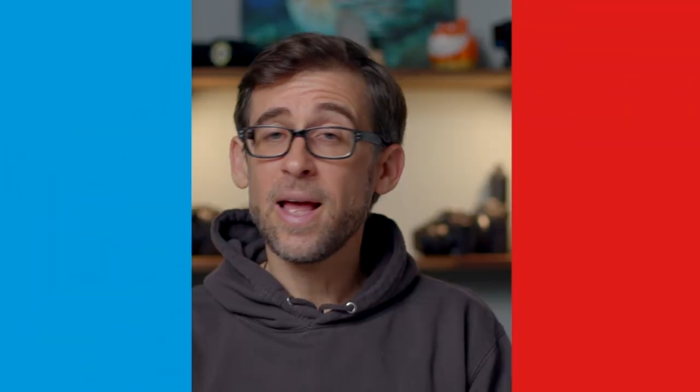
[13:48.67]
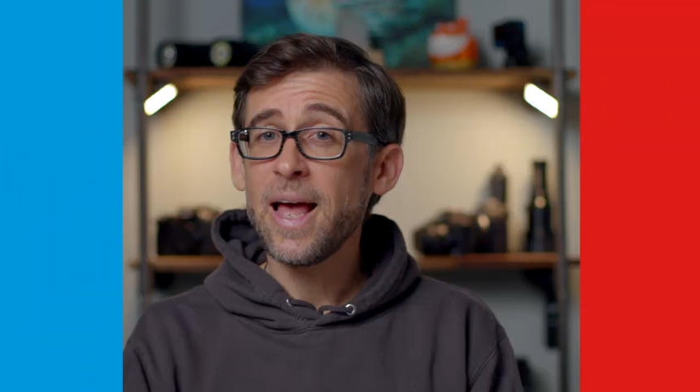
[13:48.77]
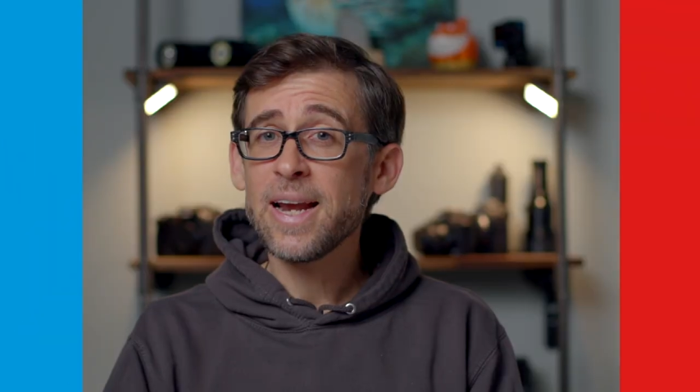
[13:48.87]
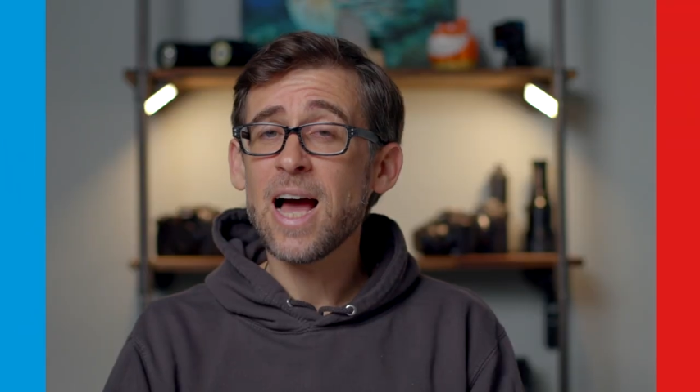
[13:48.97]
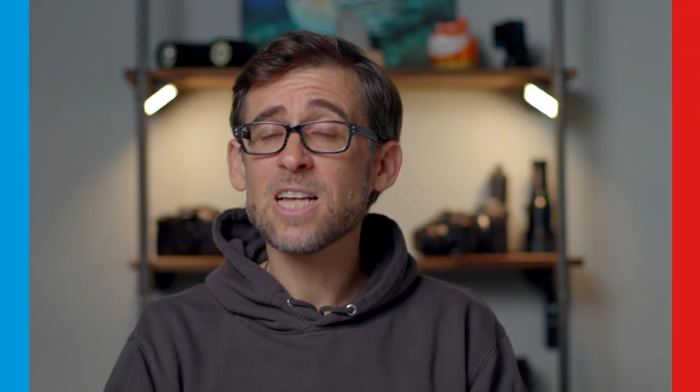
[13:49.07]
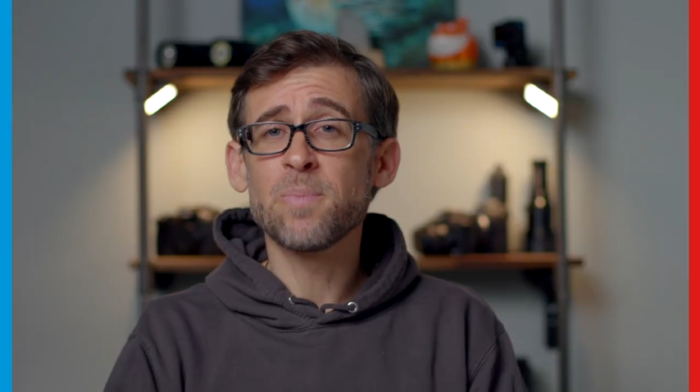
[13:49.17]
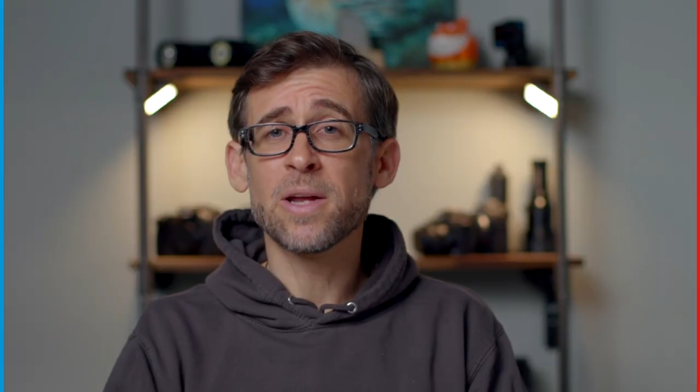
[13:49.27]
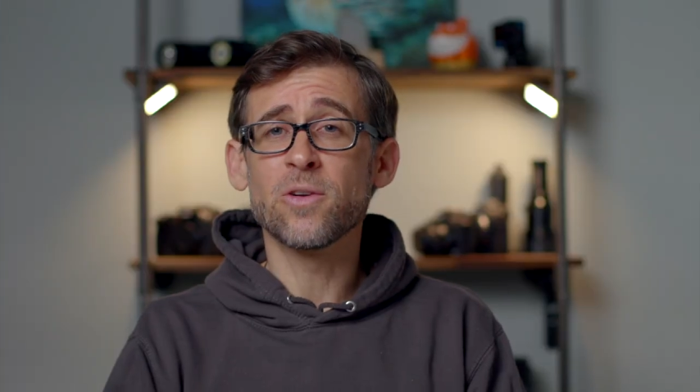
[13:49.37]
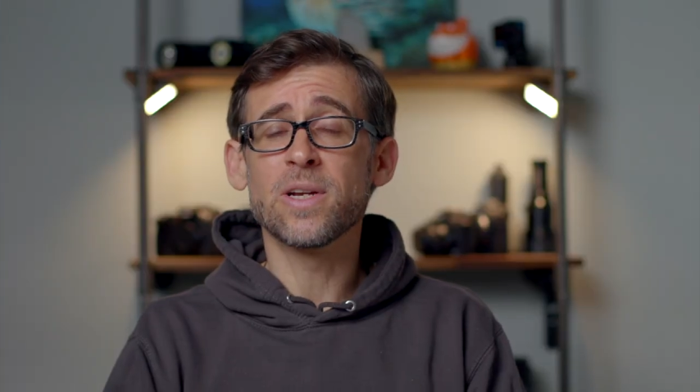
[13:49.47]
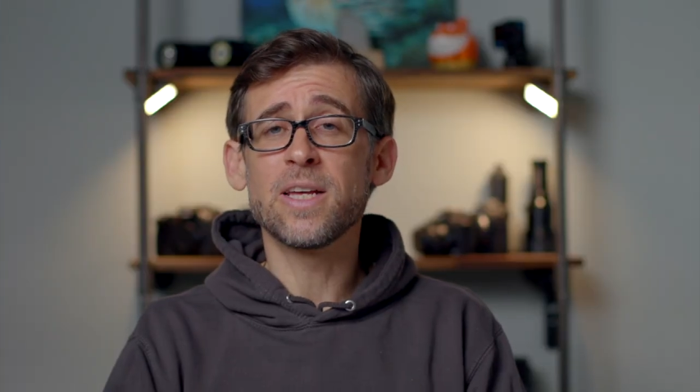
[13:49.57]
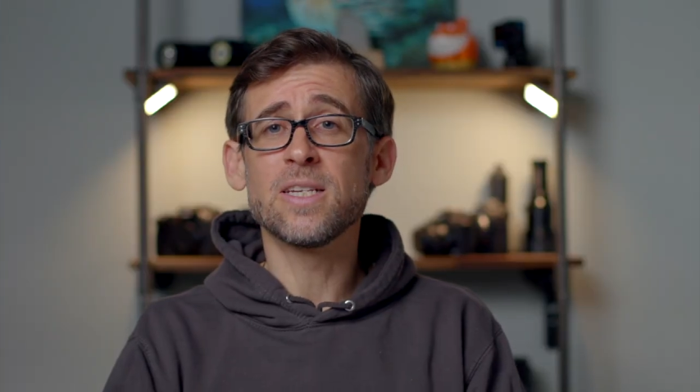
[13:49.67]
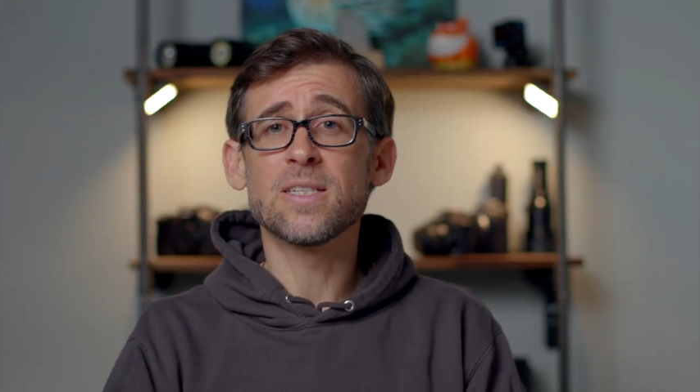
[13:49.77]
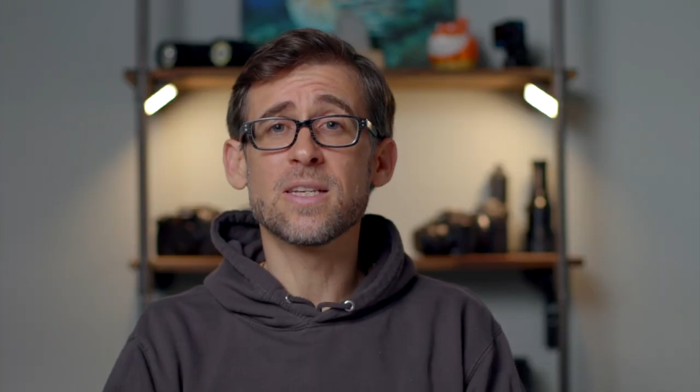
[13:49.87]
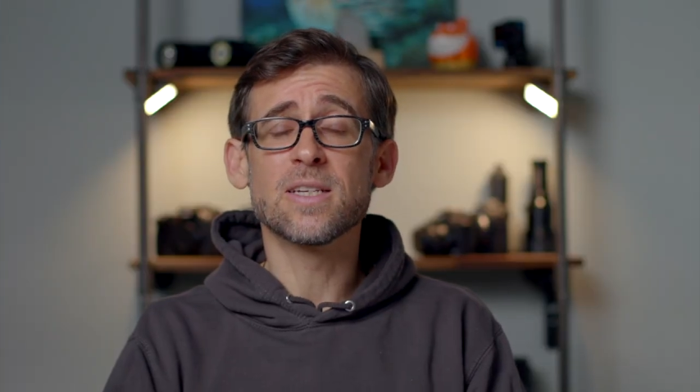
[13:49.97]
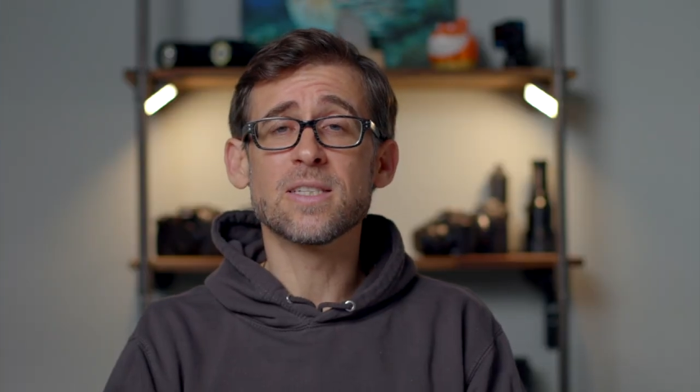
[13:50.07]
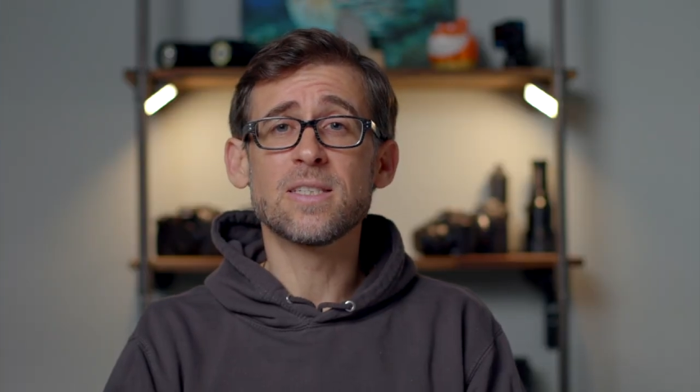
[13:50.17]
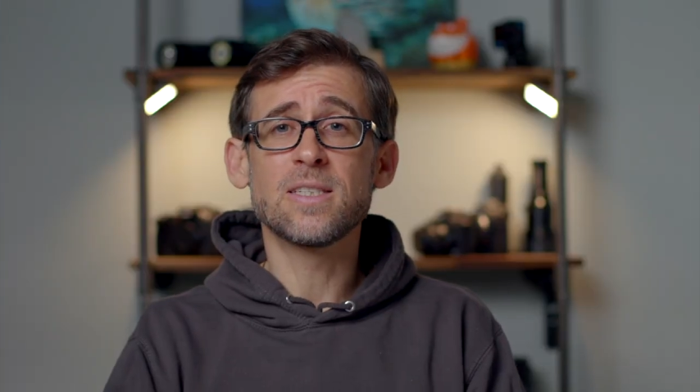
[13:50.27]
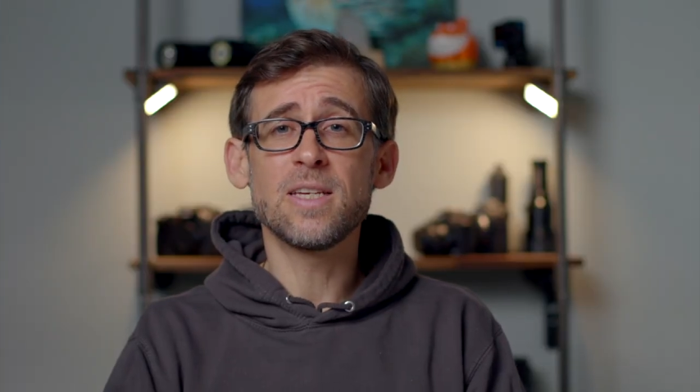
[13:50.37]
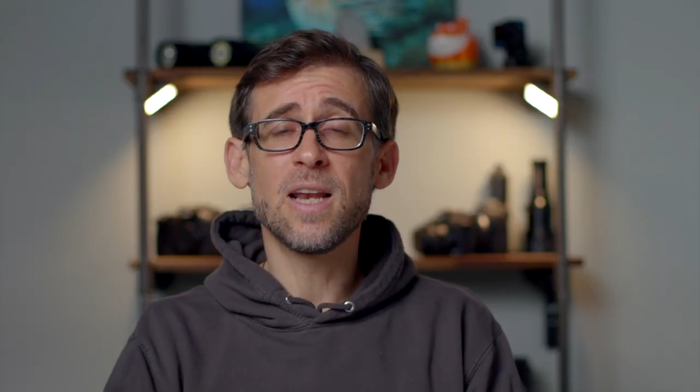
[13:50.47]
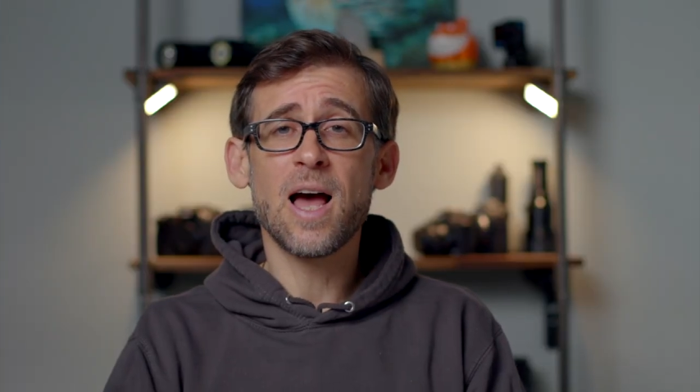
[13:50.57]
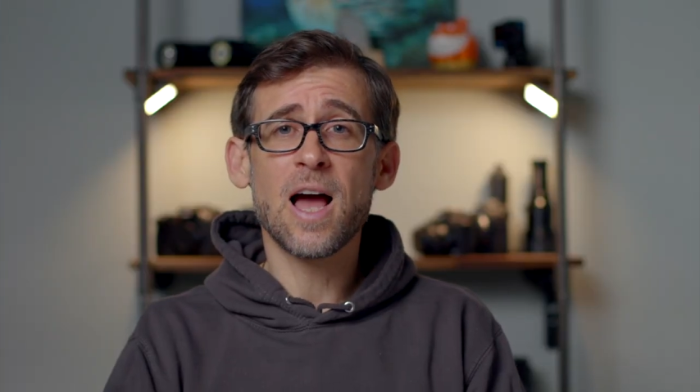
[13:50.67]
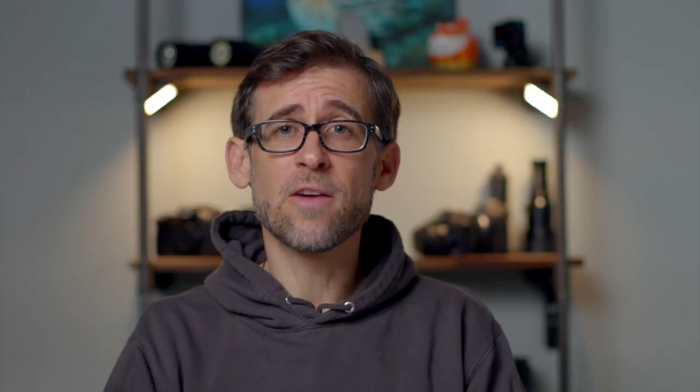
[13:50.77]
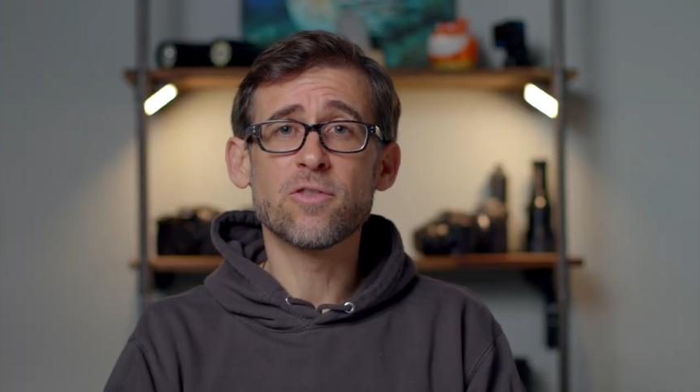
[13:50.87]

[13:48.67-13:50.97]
And last but not least, the SeaLife